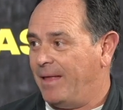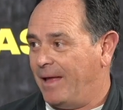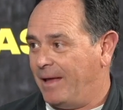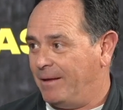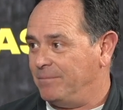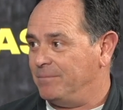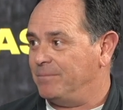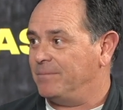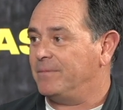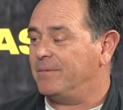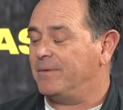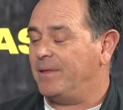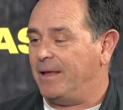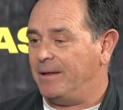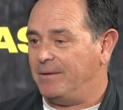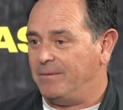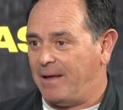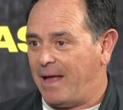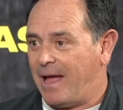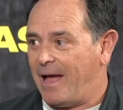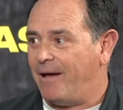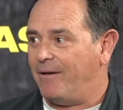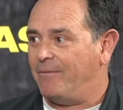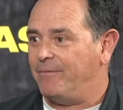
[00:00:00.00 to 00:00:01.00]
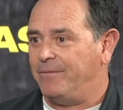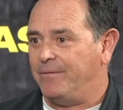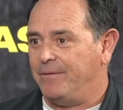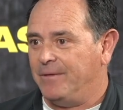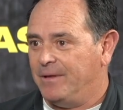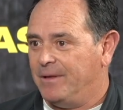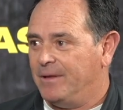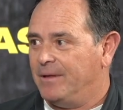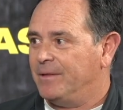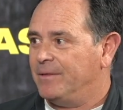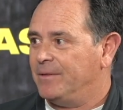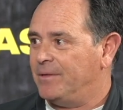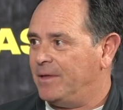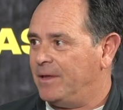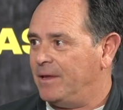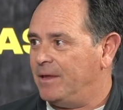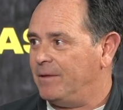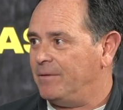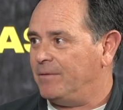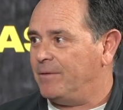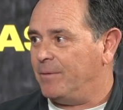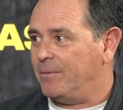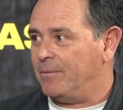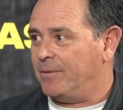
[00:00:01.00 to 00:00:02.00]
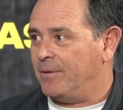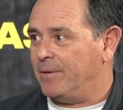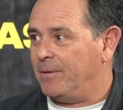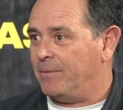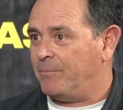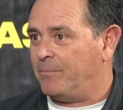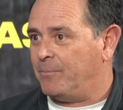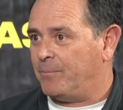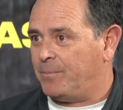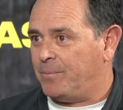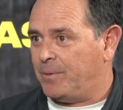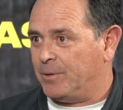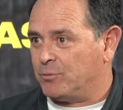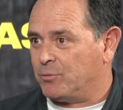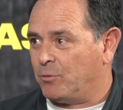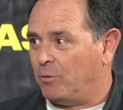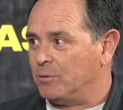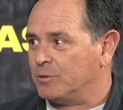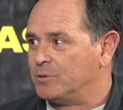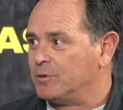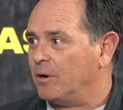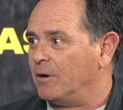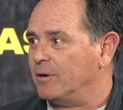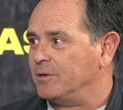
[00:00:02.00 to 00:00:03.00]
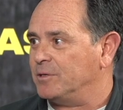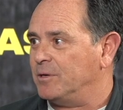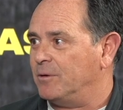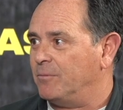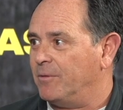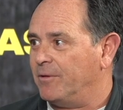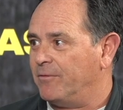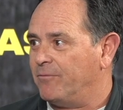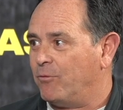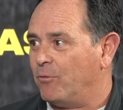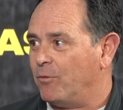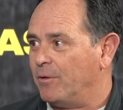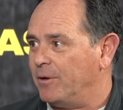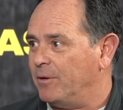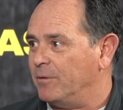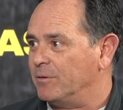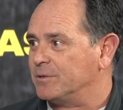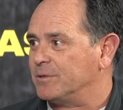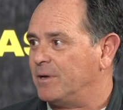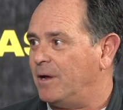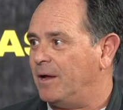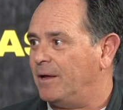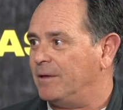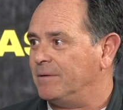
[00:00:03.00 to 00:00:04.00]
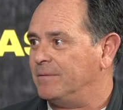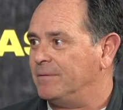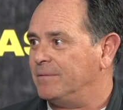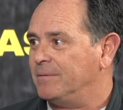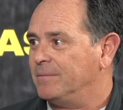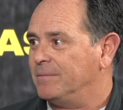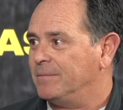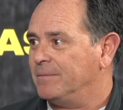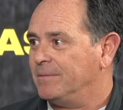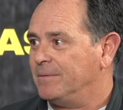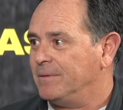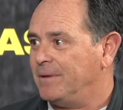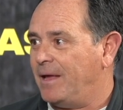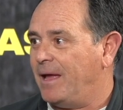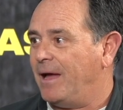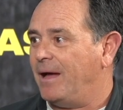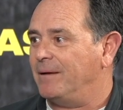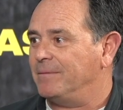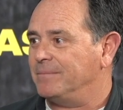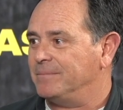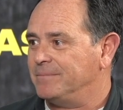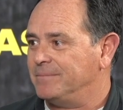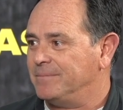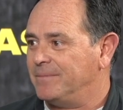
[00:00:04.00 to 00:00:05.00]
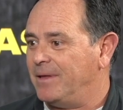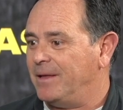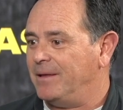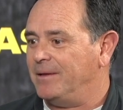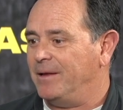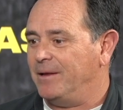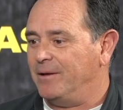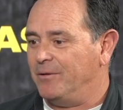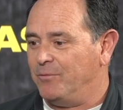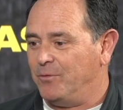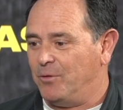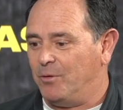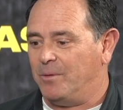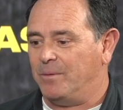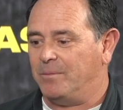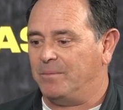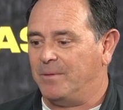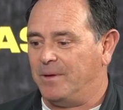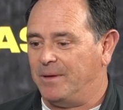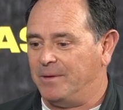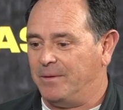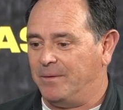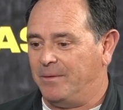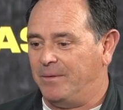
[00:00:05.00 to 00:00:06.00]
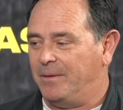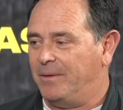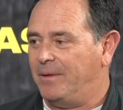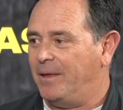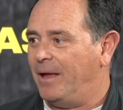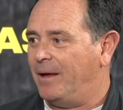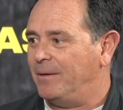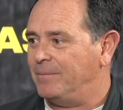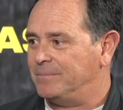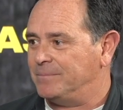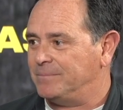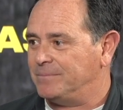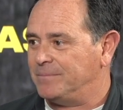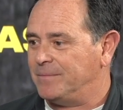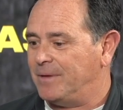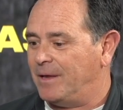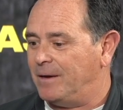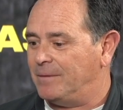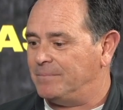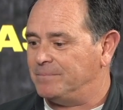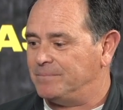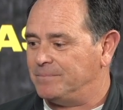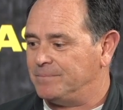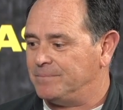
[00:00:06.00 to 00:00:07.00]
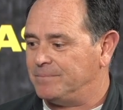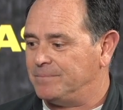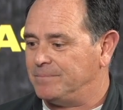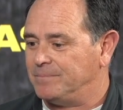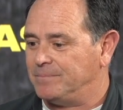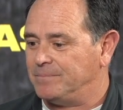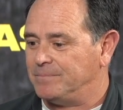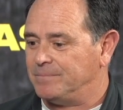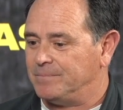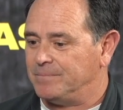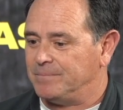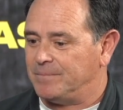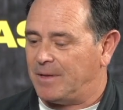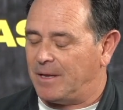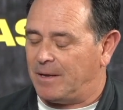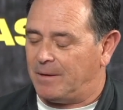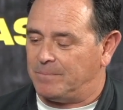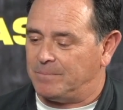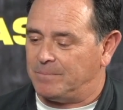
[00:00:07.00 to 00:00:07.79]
Than have the patrol sergeant with 4 years on. Then interview it. This type of function, man, it